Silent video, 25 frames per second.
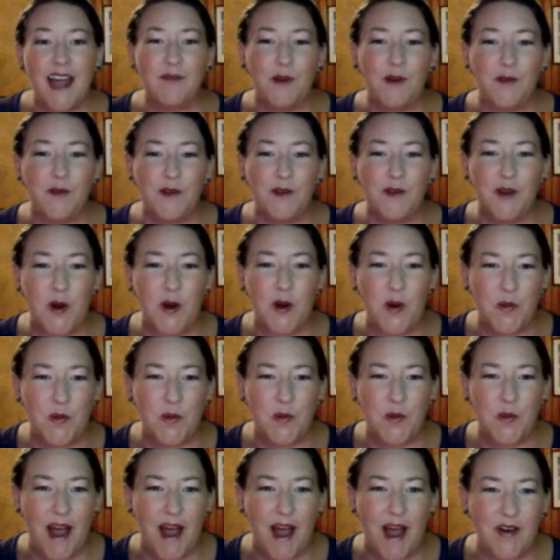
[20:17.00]
we would go
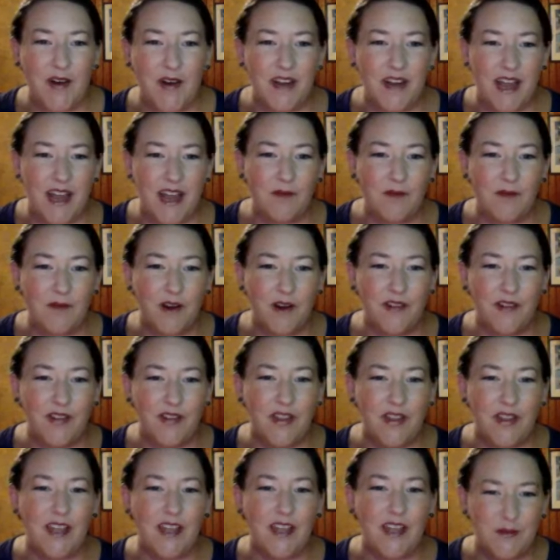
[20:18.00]
around, and one of the
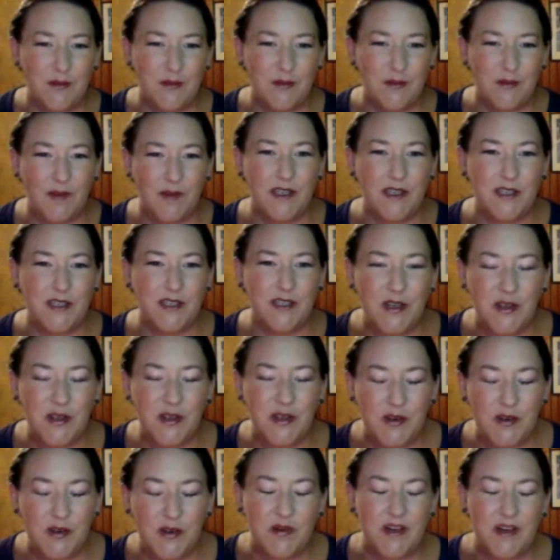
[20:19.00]
things we would
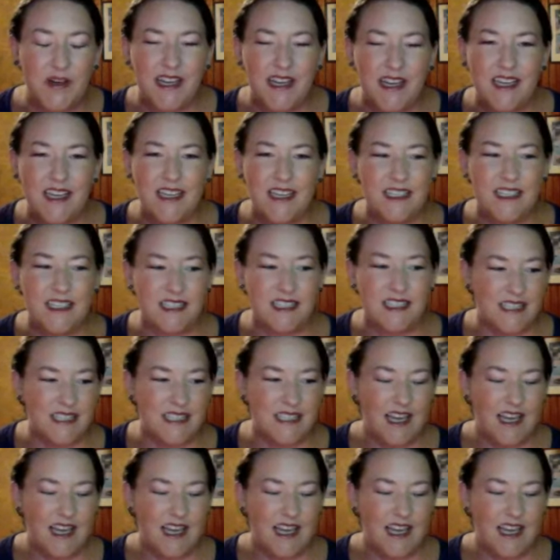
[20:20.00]
do is